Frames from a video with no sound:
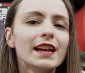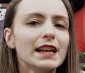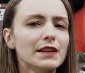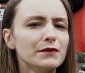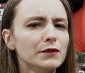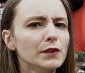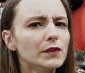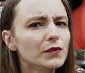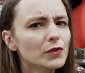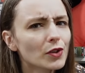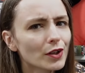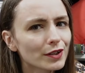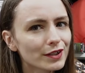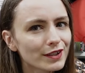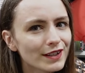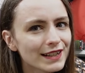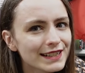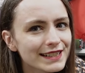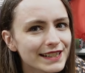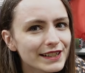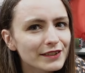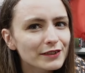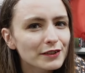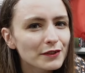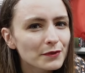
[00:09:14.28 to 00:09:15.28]
if you've got an
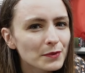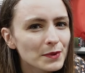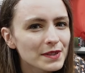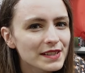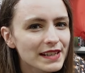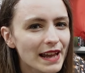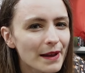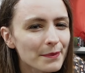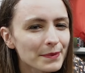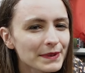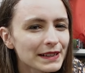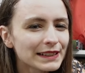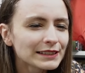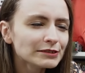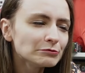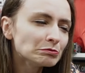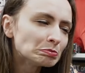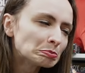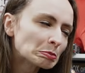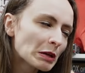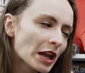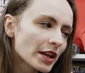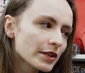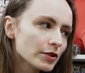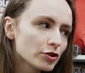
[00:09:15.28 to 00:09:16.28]
idea of what's
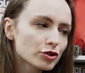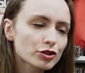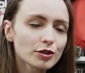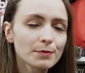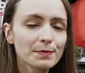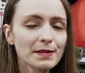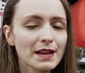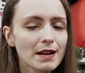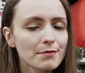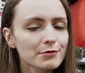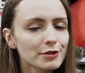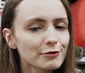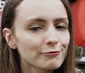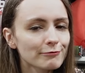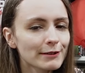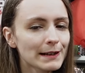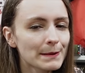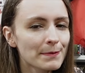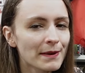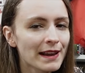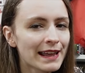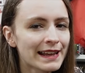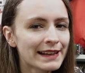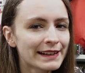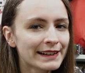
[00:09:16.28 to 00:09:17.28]
happening, you should be able to
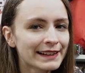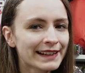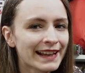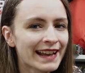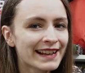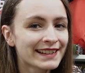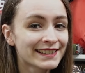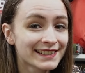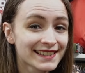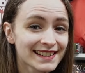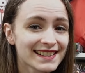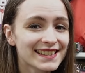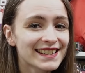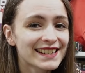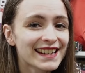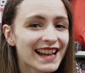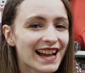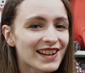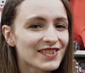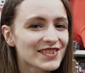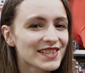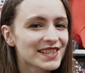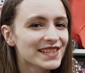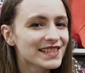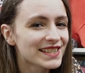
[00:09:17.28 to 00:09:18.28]
replay it again and see how
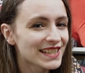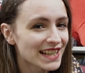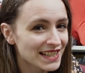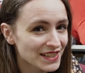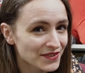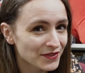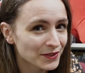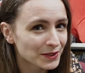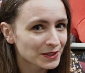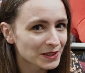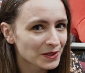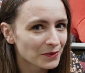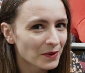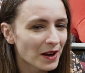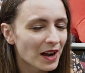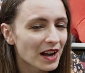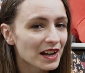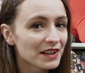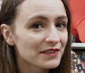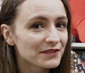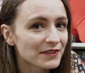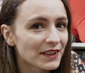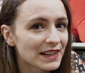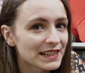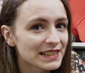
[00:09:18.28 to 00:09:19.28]
successful you are
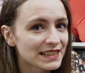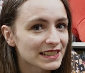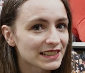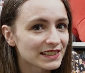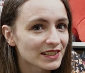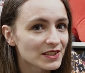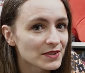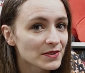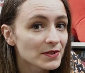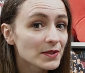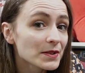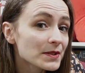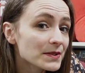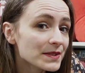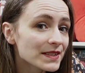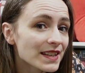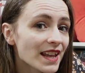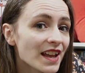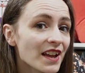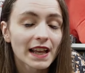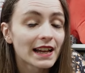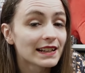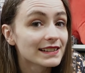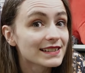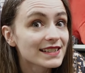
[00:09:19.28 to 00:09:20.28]
at finding those clues
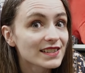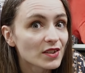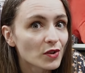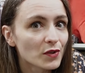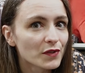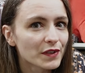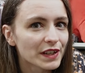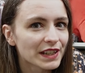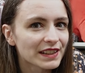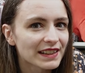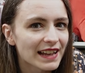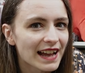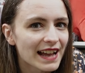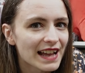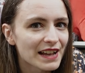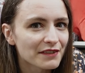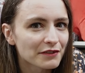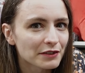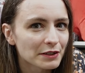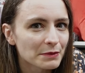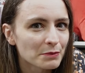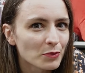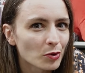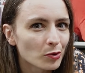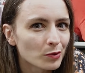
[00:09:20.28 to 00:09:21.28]
and solving that
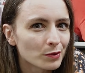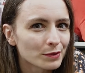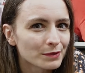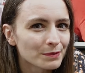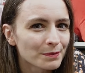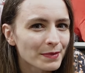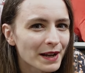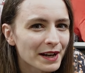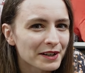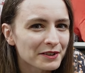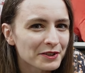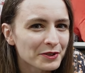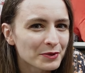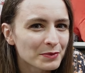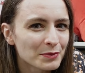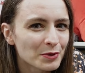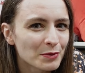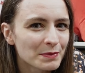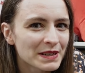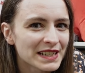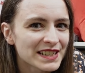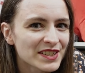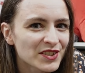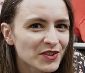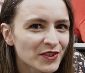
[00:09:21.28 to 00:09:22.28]
ever-important paranormal
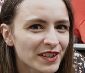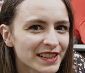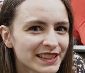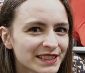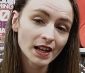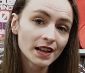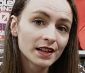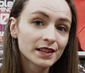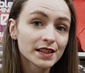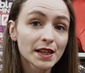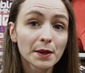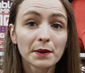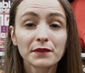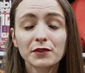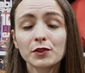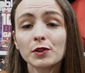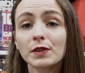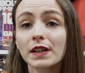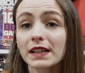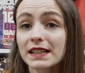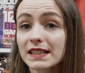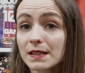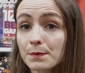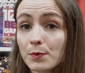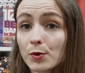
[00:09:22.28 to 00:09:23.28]
mystery. Now, if you
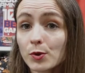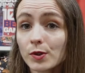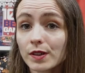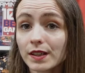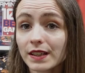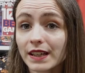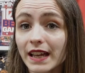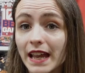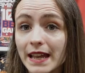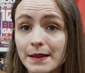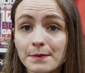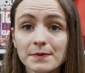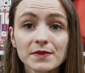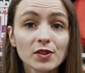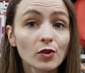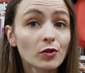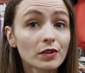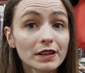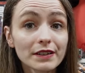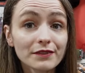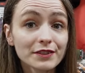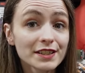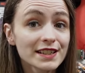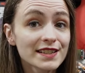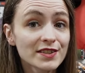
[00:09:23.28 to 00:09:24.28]
like spooky games, or
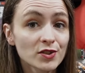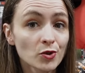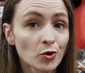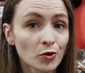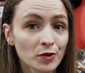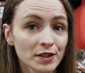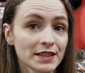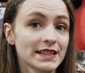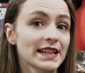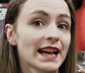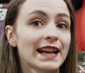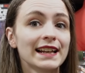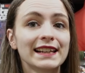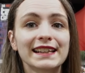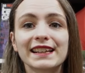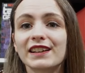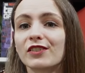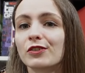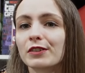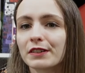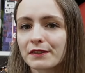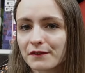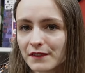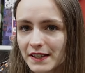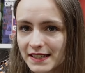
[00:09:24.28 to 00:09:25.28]
even storytelling
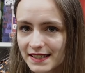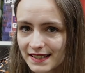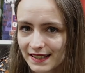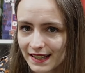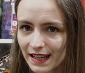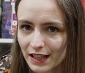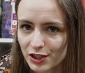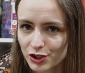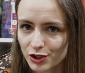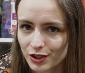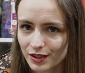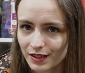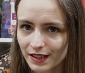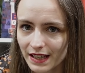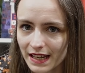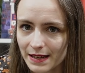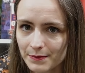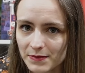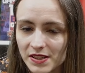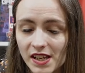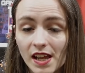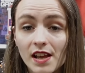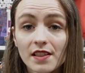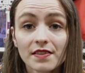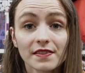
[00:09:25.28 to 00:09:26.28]
or investigation games,
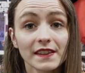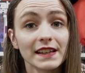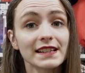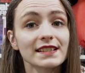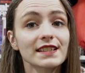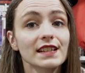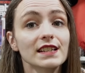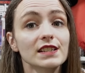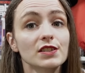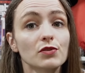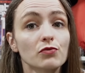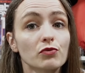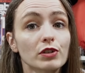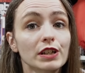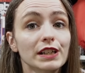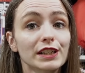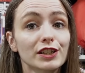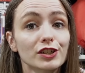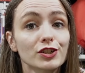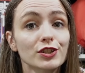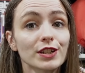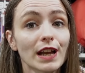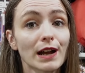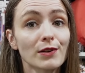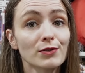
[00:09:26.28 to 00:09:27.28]
this is a really
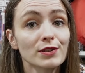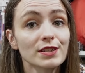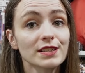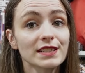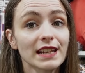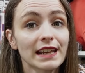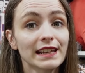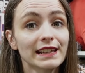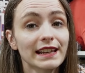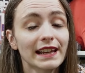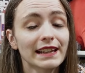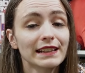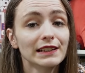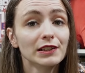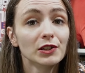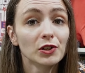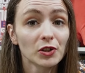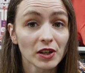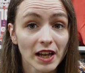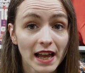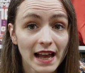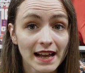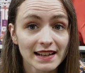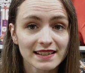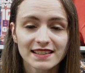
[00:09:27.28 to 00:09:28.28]
good shout to take a look
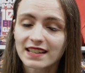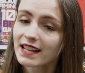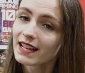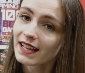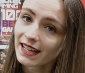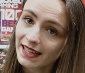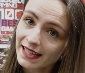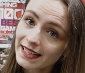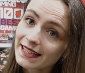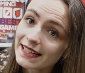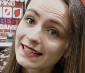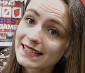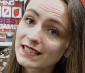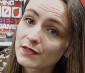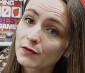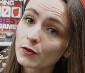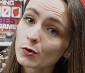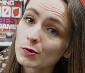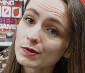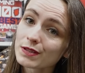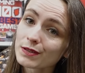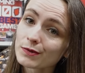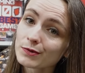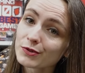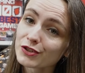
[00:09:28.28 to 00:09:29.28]
at. It is, of
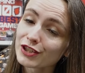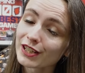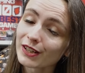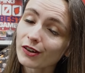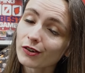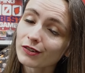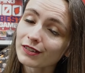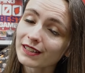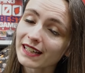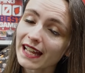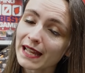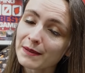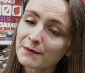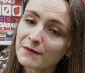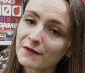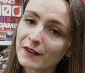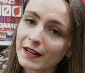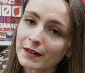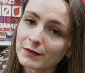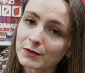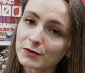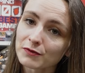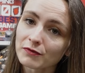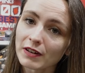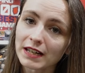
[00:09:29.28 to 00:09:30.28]
course, launching on
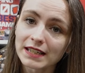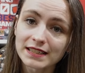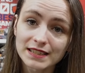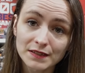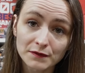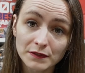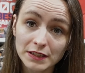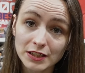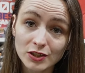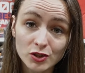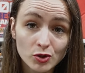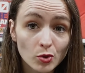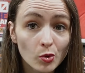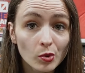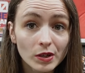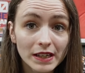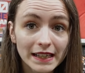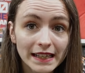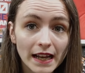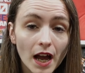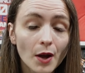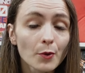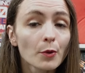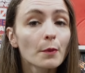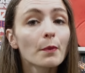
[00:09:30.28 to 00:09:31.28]
GameFound relatively shortly.
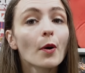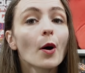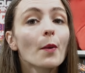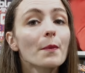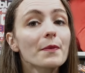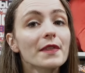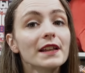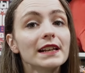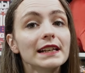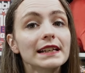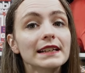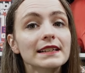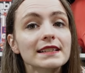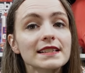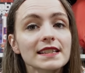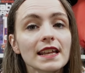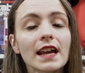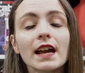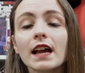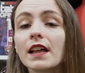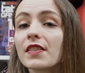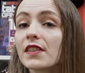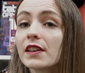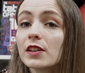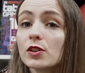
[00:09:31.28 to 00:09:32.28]
I will pop the links
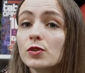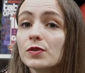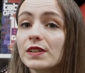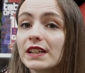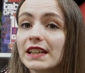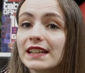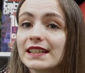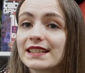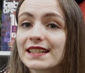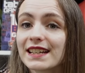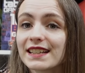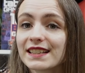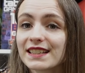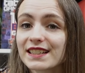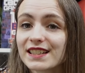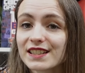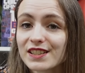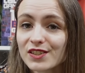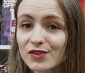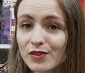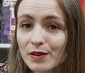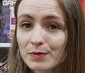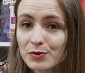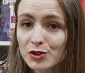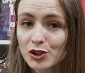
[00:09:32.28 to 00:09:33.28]
that you need in the
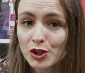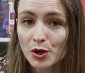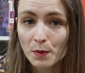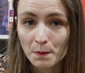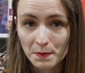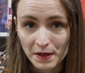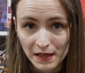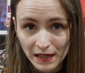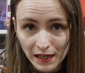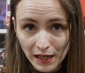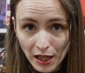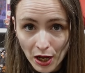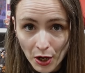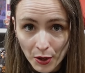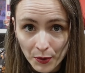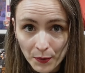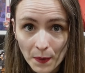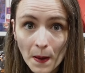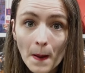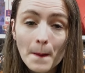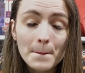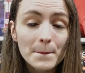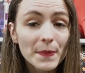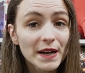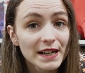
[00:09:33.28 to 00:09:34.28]
description below.
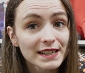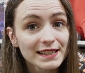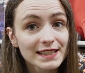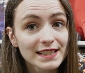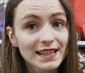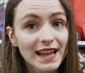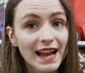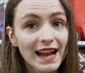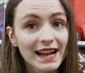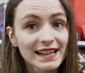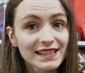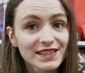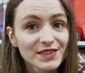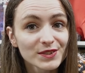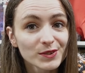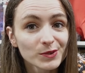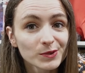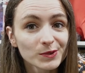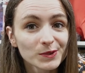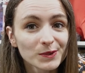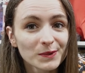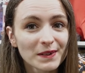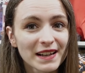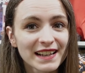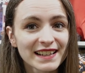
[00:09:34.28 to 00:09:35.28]
But as
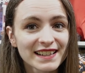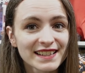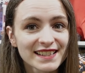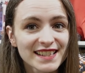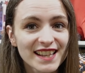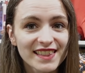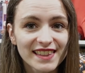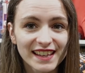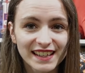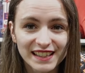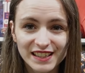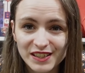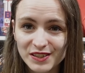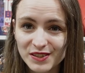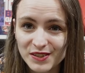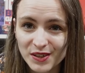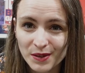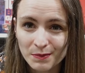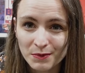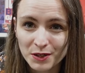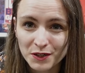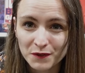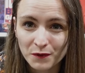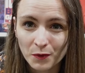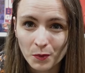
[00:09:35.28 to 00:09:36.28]
always, thank you so
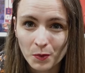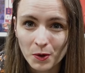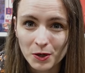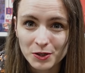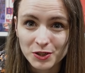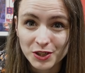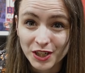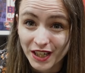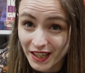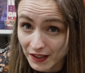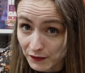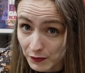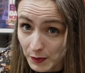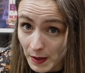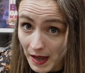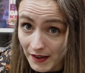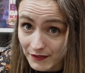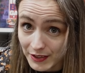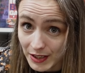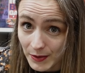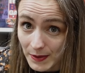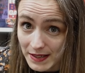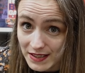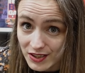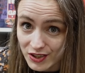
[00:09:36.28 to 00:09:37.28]
much for watching. If you have
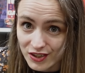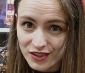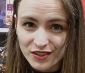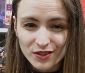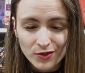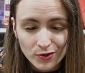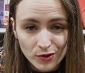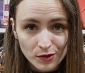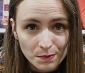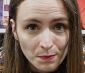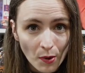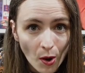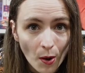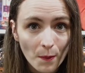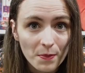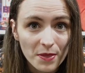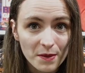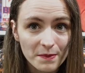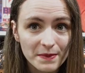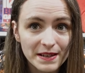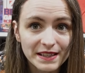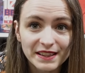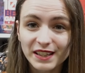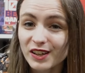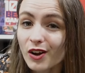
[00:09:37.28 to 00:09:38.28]
any questions, do pop them
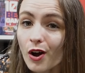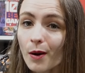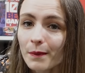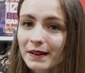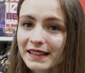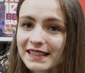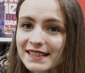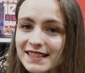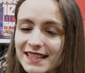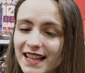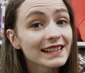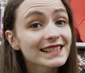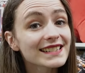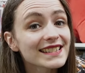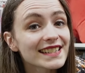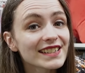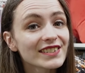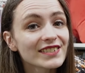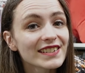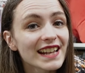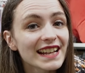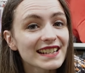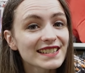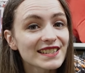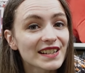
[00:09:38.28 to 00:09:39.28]
in the comments, and see you
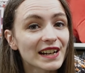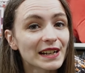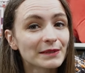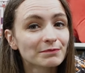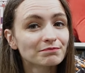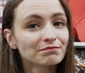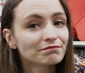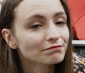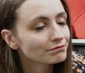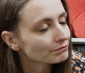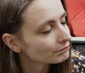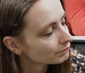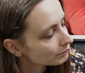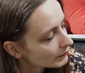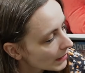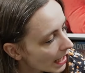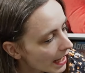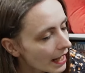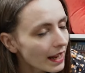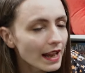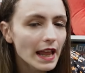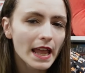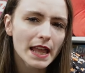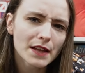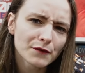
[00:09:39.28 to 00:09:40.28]
next
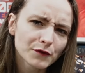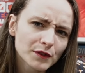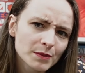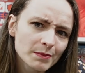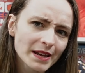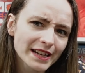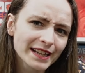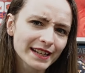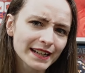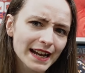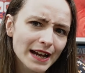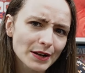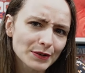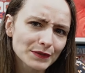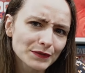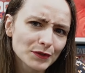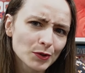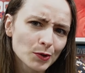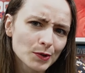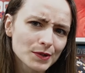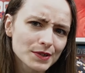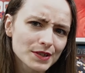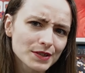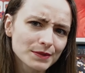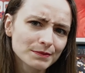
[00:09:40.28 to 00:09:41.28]
time. If you make it out, of course.